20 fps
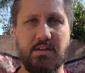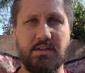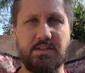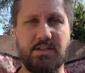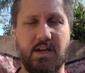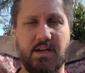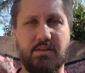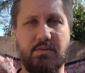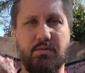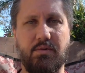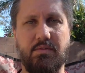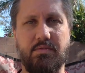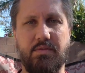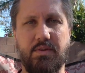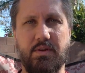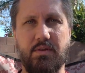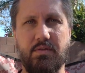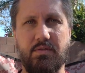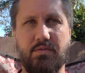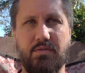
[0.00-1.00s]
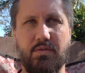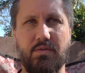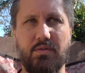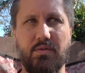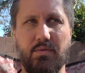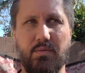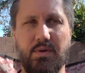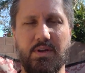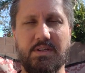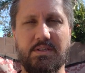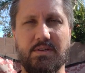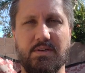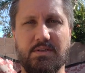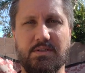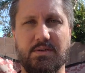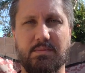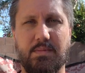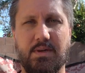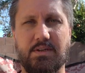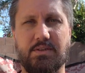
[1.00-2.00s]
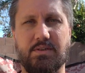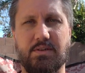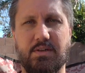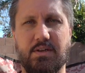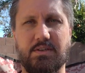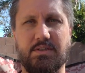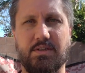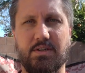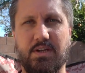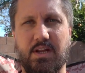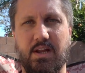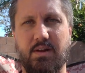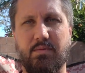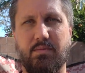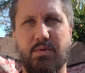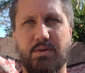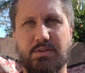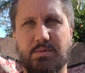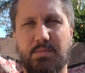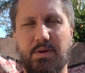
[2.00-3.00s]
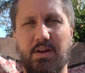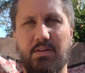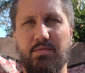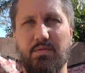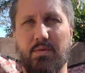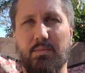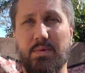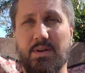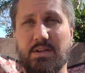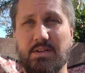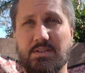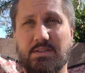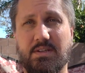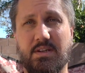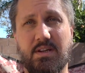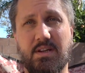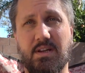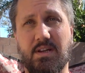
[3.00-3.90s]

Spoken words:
Check the reviews, do your research to make sure that you're getting what you pay for, because